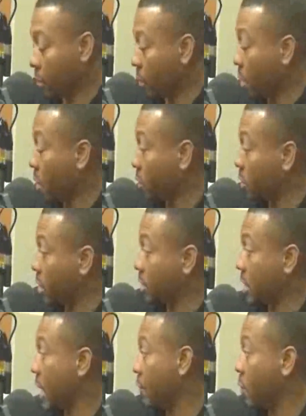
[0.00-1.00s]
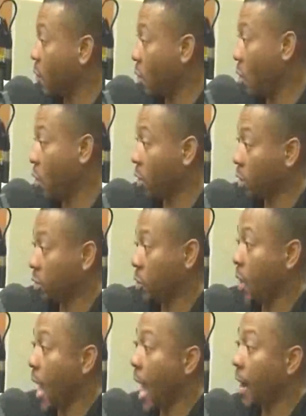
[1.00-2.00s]
to his level or
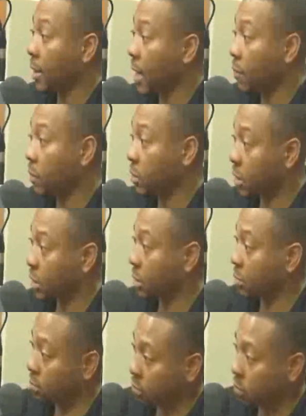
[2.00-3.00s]
to a higher level, is just